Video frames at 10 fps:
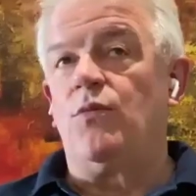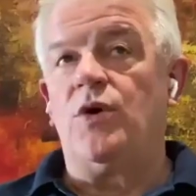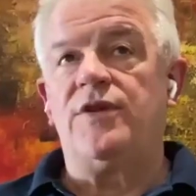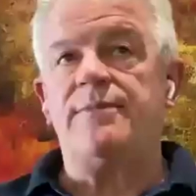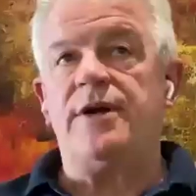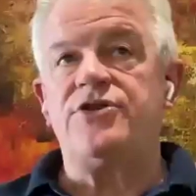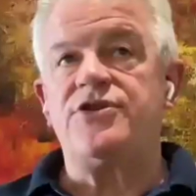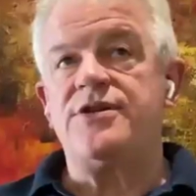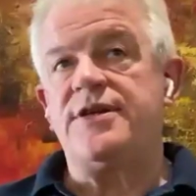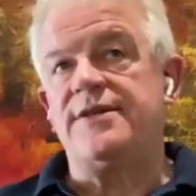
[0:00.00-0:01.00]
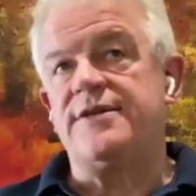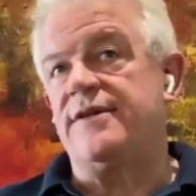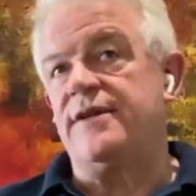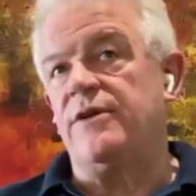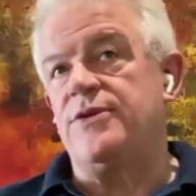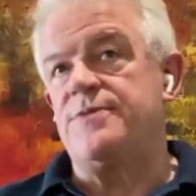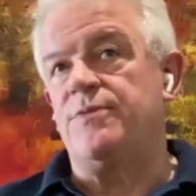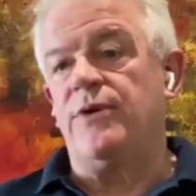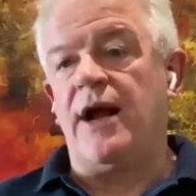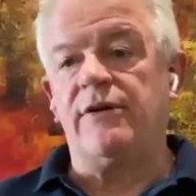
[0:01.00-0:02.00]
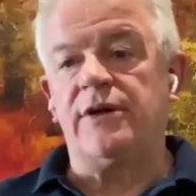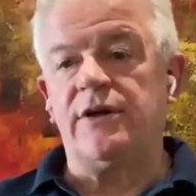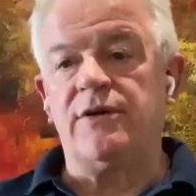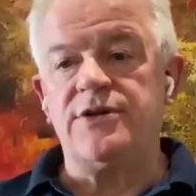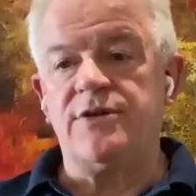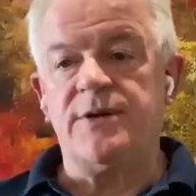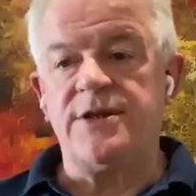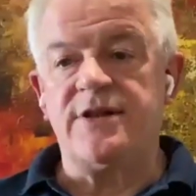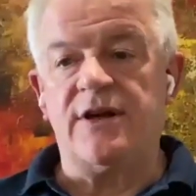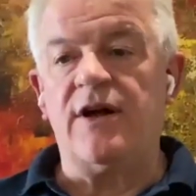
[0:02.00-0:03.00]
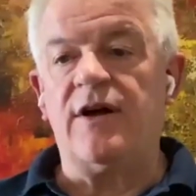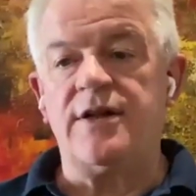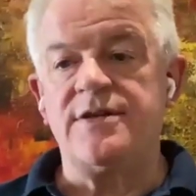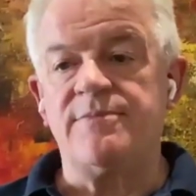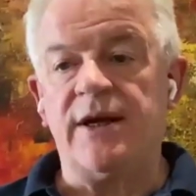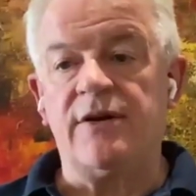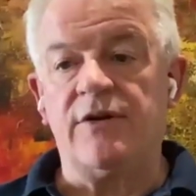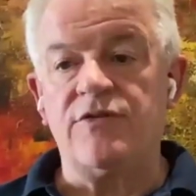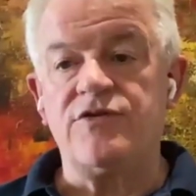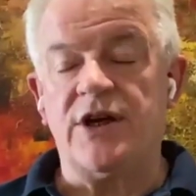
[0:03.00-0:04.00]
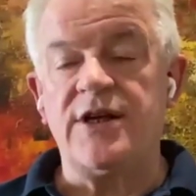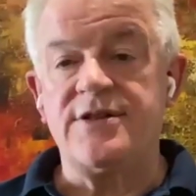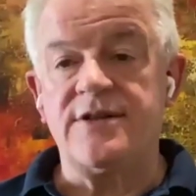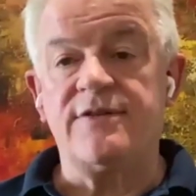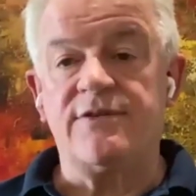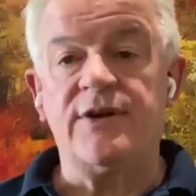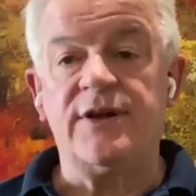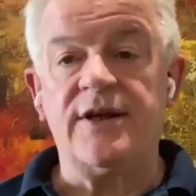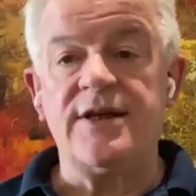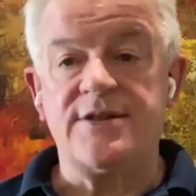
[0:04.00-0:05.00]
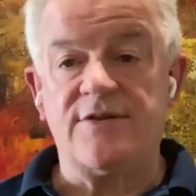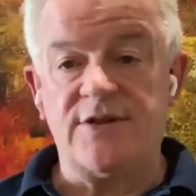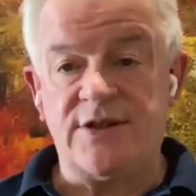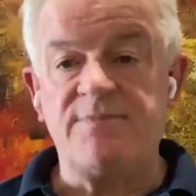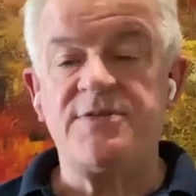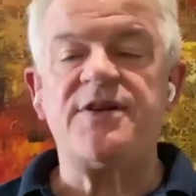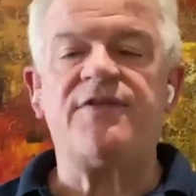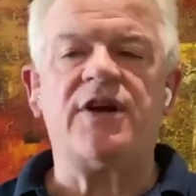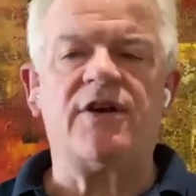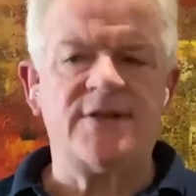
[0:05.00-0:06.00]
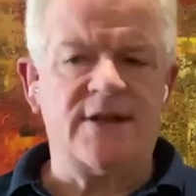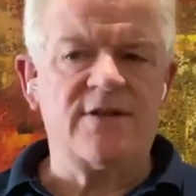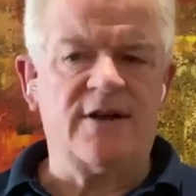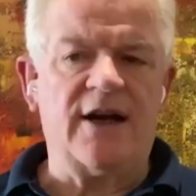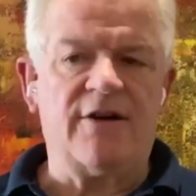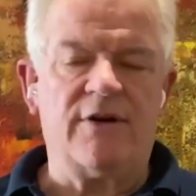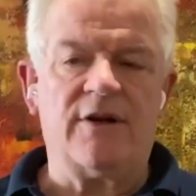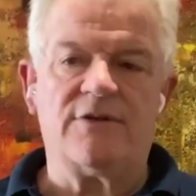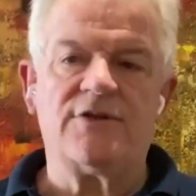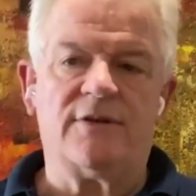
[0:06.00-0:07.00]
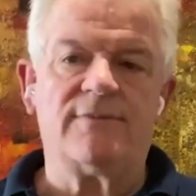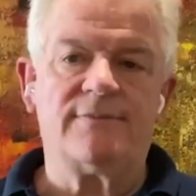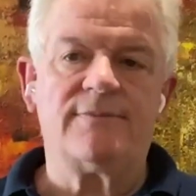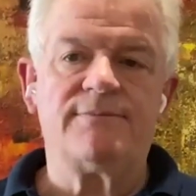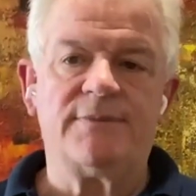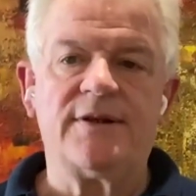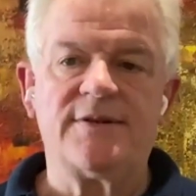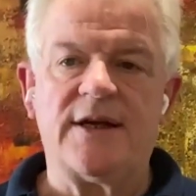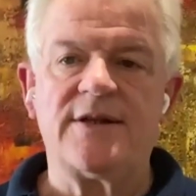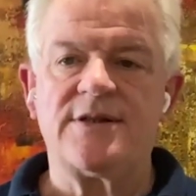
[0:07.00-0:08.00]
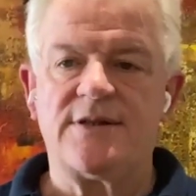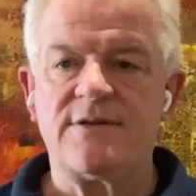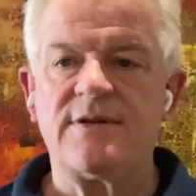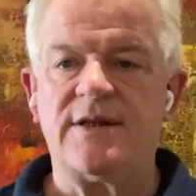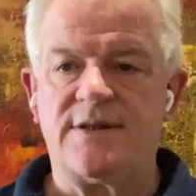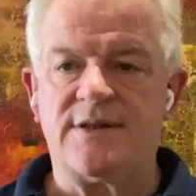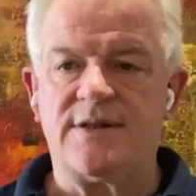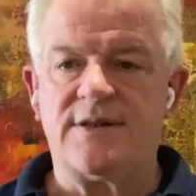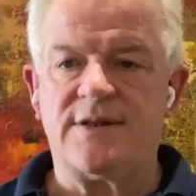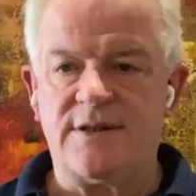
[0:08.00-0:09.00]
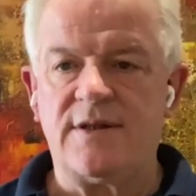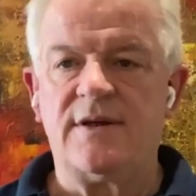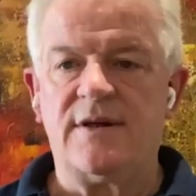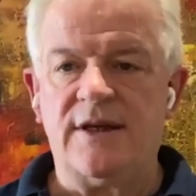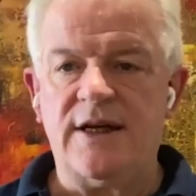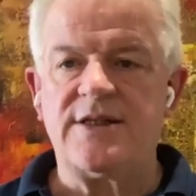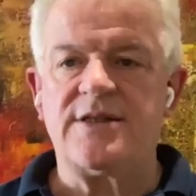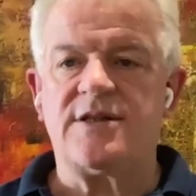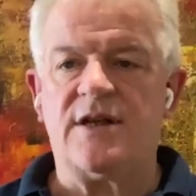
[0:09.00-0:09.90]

make changes? Yes, I think they will support agriculture, but it's going to be hard to make a lot of changes in 3 years, specifically on things like agriculture, because it's a